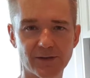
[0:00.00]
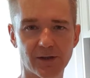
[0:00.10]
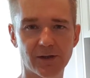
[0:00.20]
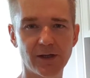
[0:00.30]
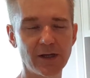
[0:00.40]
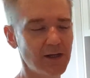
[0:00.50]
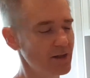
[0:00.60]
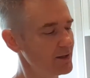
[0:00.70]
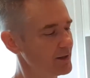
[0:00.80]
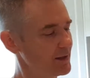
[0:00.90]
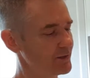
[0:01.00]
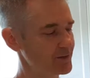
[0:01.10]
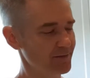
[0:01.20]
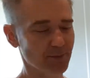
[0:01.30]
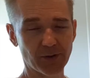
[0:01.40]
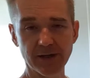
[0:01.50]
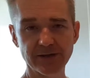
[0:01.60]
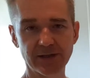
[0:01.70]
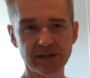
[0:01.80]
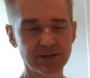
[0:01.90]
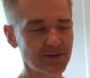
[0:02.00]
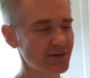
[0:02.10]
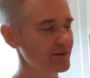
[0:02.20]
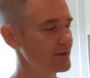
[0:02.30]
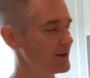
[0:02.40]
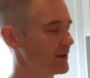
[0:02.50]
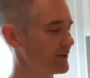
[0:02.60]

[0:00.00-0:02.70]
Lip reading: So a list of the proteins,